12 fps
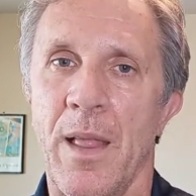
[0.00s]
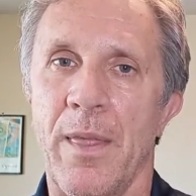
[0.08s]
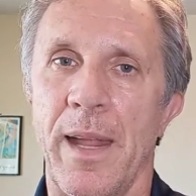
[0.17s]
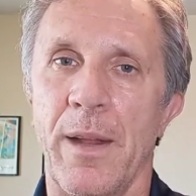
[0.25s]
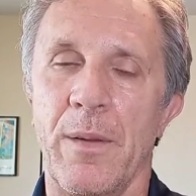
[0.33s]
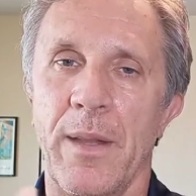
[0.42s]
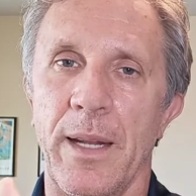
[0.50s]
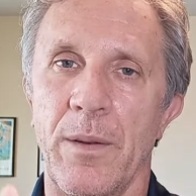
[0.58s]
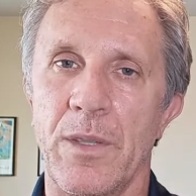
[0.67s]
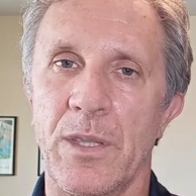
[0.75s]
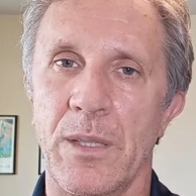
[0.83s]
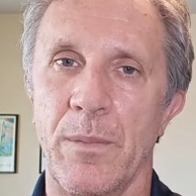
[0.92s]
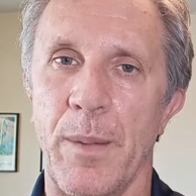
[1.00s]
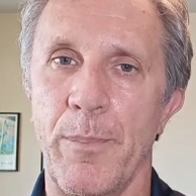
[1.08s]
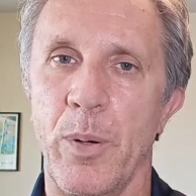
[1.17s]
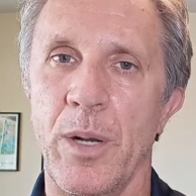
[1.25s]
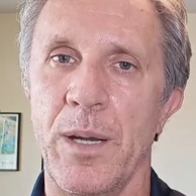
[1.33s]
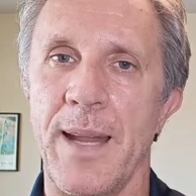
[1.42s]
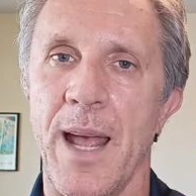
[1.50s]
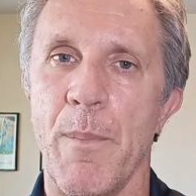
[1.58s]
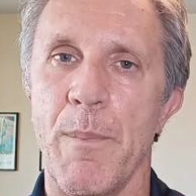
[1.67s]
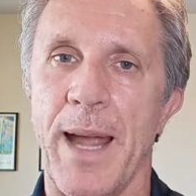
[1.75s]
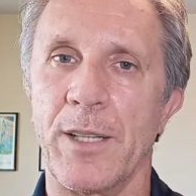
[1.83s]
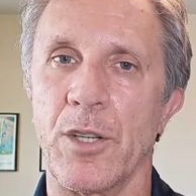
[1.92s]
They put it down
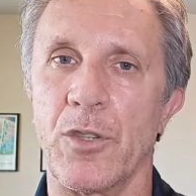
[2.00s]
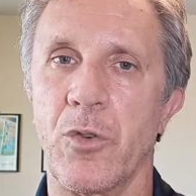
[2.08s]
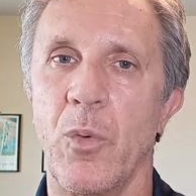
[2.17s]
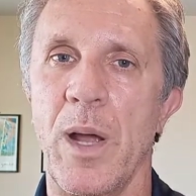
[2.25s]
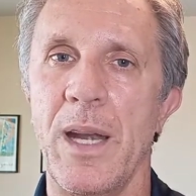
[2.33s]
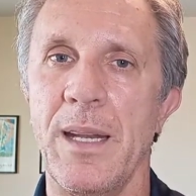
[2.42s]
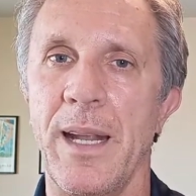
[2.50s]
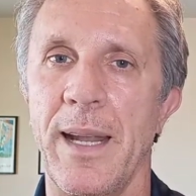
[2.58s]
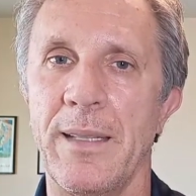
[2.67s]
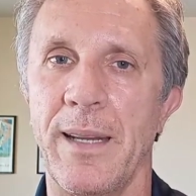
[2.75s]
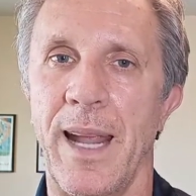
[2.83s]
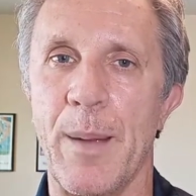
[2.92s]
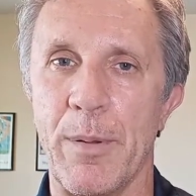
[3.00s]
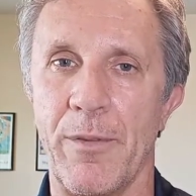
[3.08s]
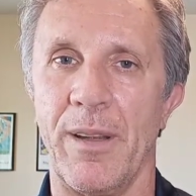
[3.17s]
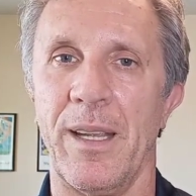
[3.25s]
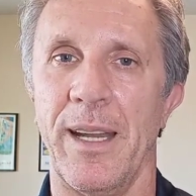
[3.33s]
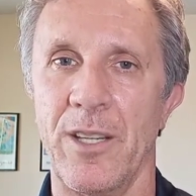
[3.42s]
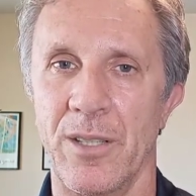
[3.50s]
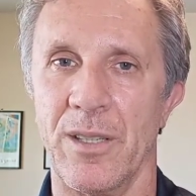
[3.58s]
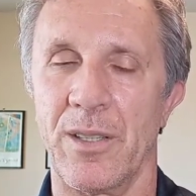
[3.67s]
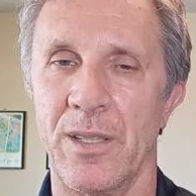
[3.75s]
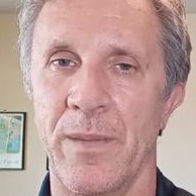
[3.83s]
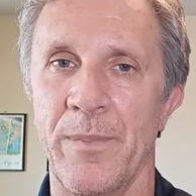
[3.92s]
back to 28
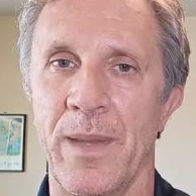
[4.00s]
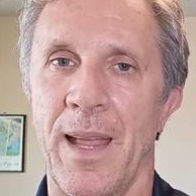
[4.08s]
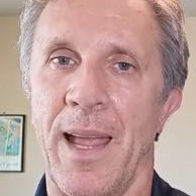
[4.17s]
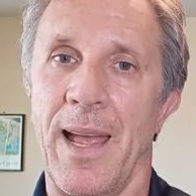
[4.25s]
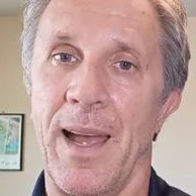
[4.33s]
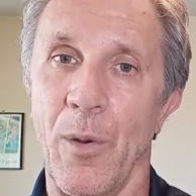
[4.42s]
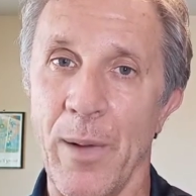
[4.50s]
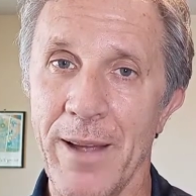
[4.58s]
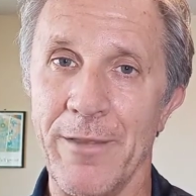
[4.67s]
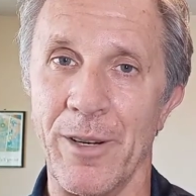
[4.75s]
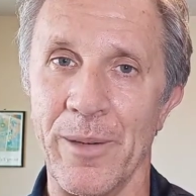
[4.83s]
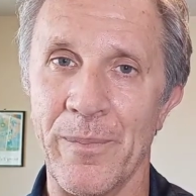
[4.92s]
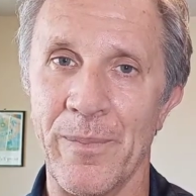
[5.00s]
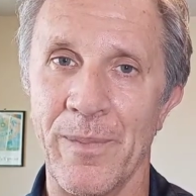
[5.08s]
amplifications. However,